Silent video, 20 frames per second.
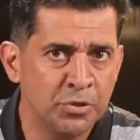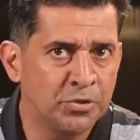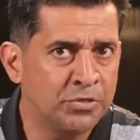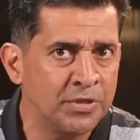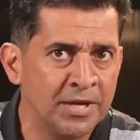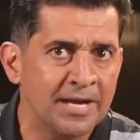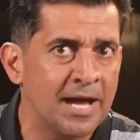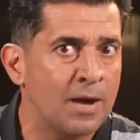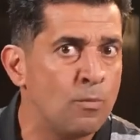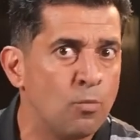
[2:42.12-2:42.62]
you
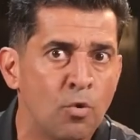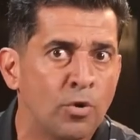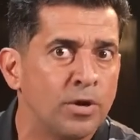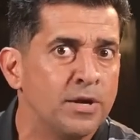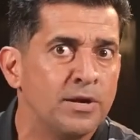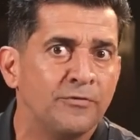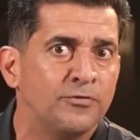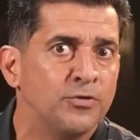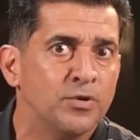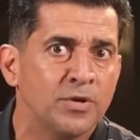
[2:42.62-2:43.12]
think I'm
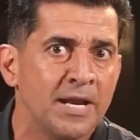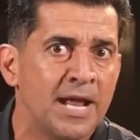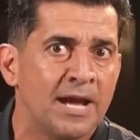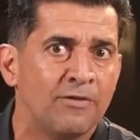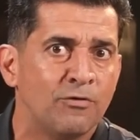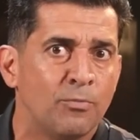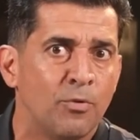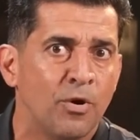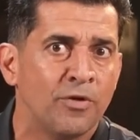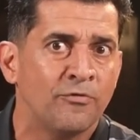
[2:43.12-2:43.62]
worried if you're going to
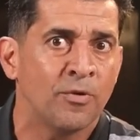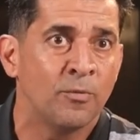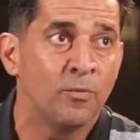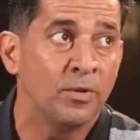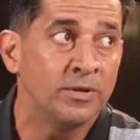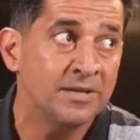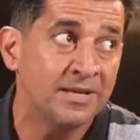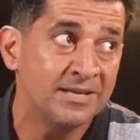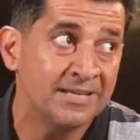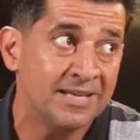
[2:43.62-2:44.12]
have a boyfriend
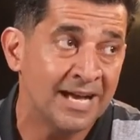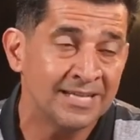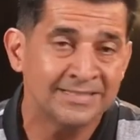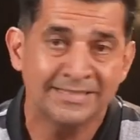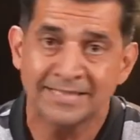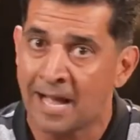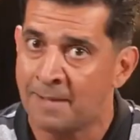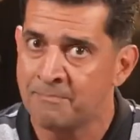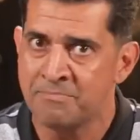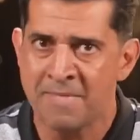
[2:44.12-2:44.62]
one day?
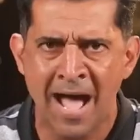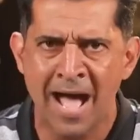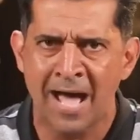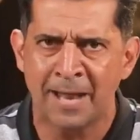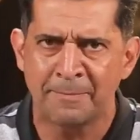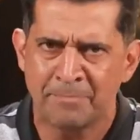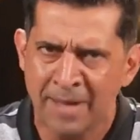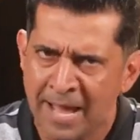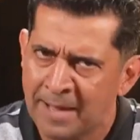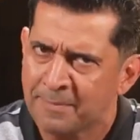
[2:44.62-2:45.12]
Yes, I'm
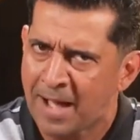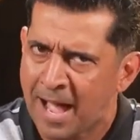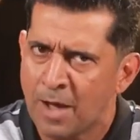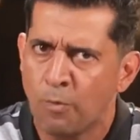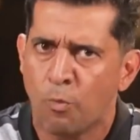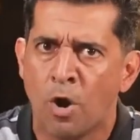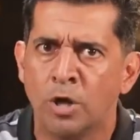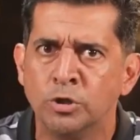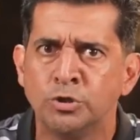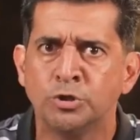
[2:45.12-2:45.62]
not. Babe, I
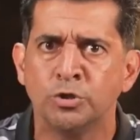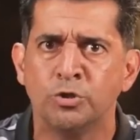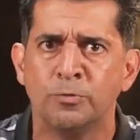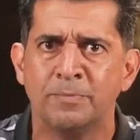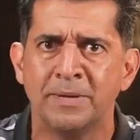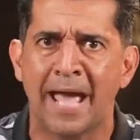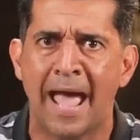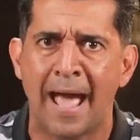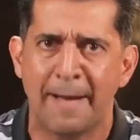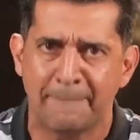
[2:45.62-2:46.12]
want you to
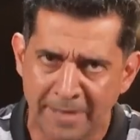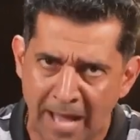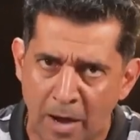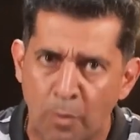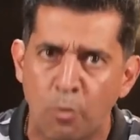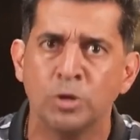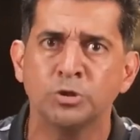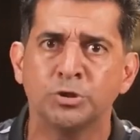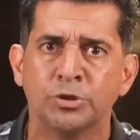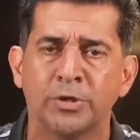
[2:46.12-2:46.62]
be happy. I
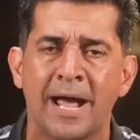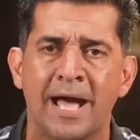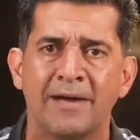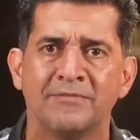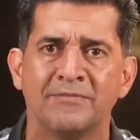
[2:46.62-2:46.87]
want you to